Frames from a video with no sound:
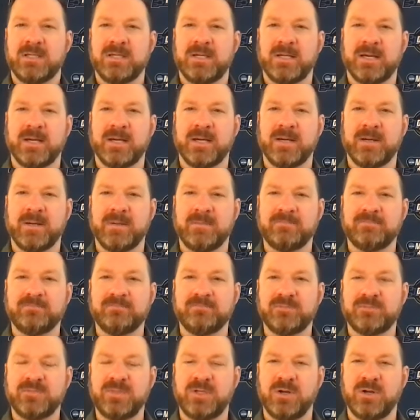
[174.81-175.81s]

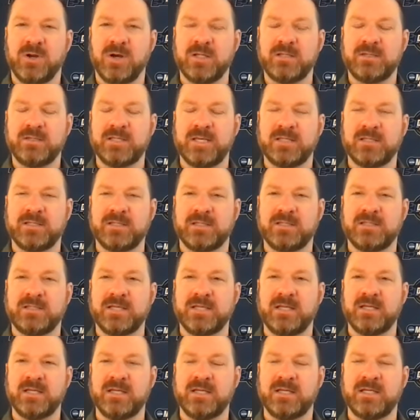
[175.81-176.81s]
You know, I think the
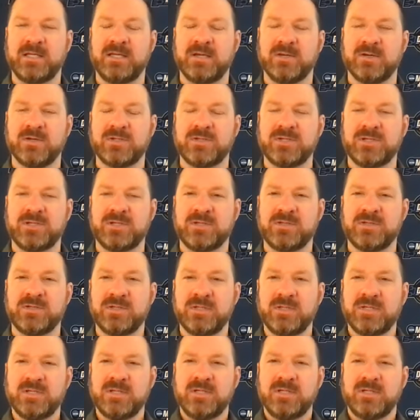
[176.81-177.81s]
thing that kills you
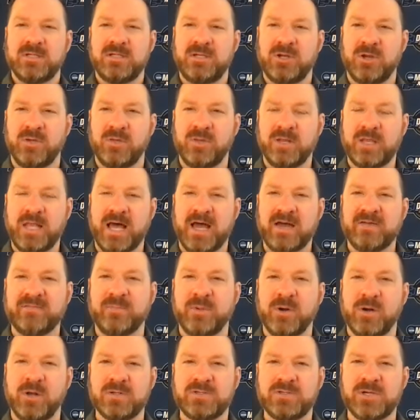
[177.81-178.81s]
is, you know, the live
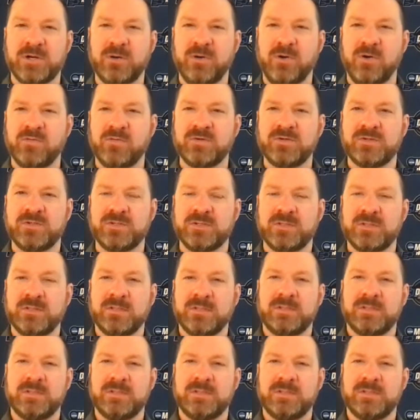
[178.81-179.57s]
ball turnovers.